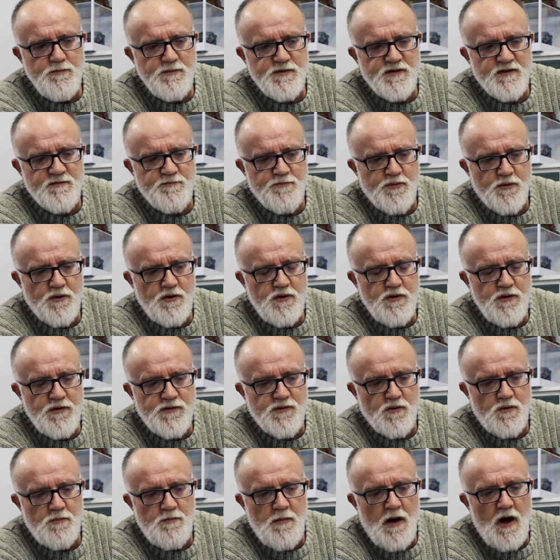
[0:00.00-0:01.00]

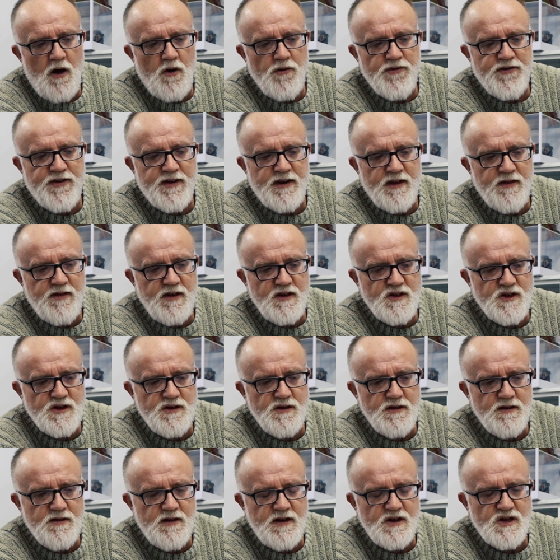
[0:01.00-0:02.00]
sprues or moulds that are
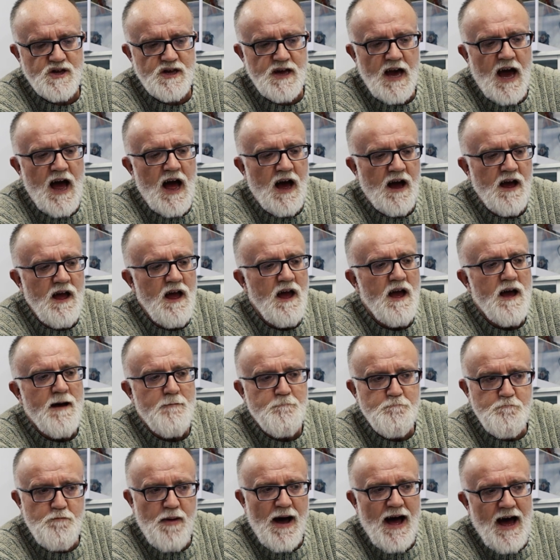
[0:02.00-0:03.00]
this young,
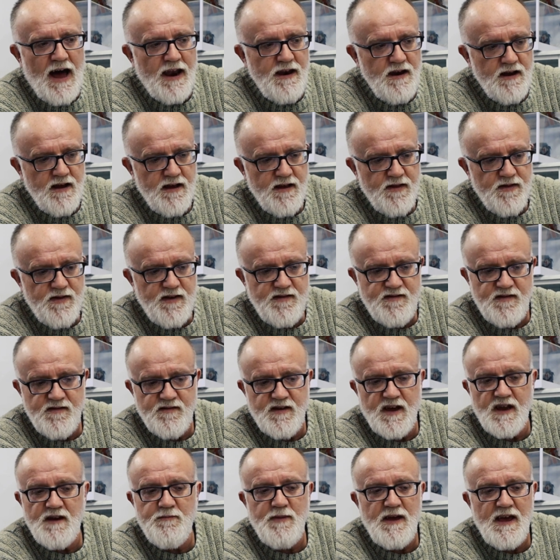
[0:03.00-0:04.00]
but this
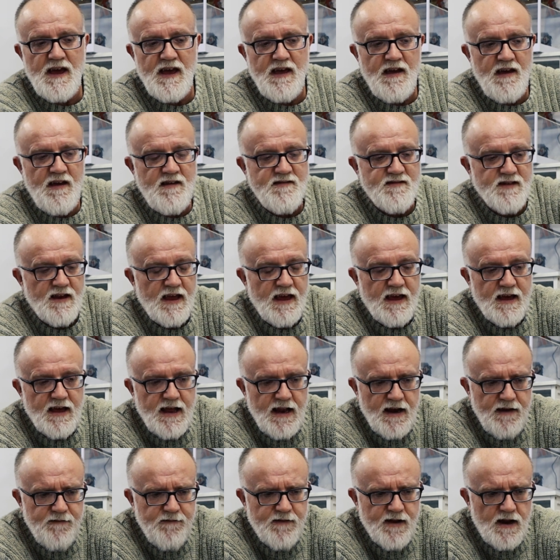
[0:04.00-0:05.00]
is going to be easily
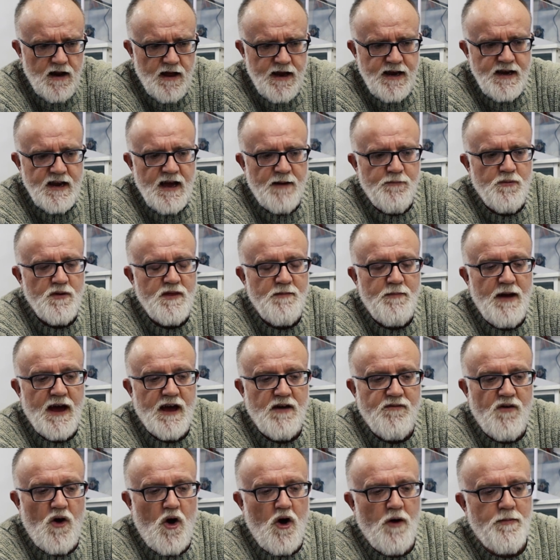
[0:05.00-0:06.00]
cleaned up with the
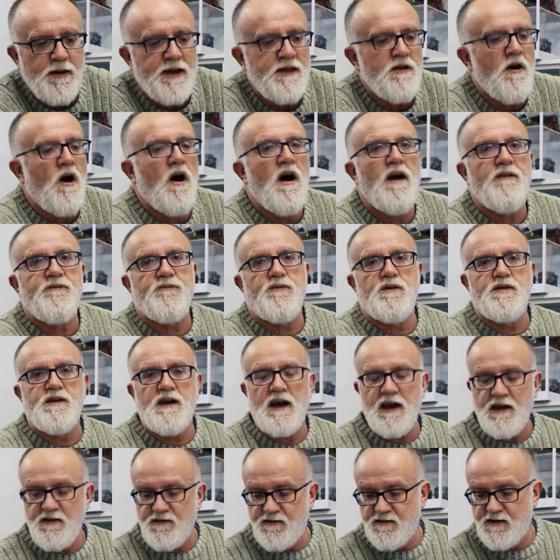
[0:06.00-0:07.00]
back of a hobby knife with
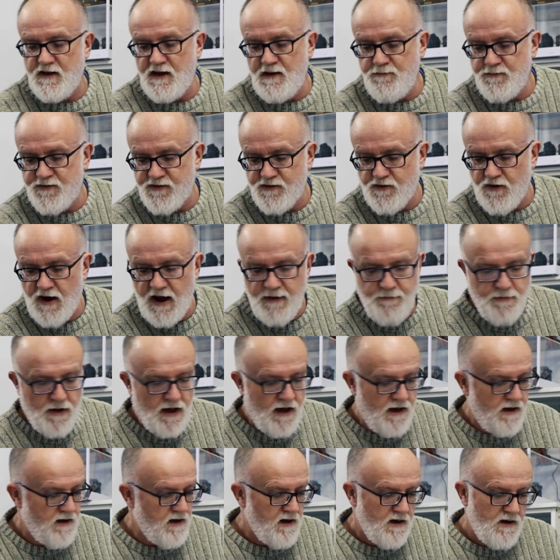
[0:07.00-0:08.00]
a seam
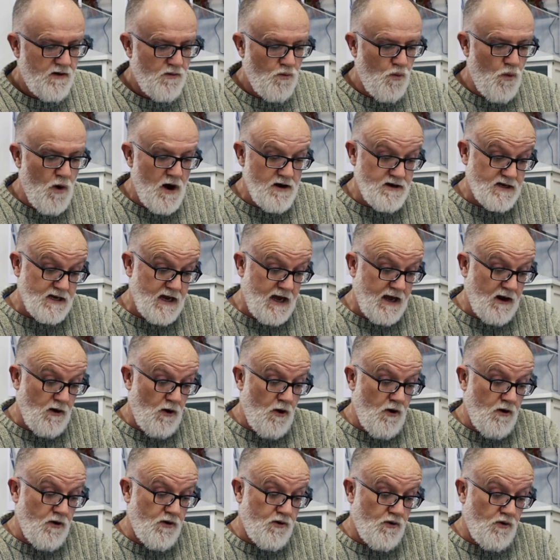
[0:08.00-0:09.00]
scraper. Won't take
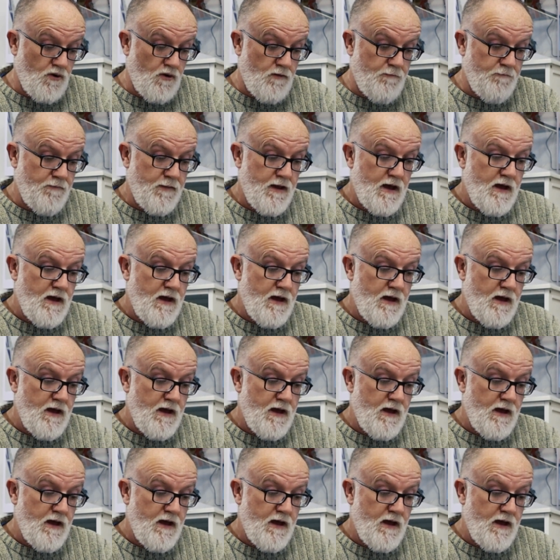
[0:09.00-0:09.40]
long at all.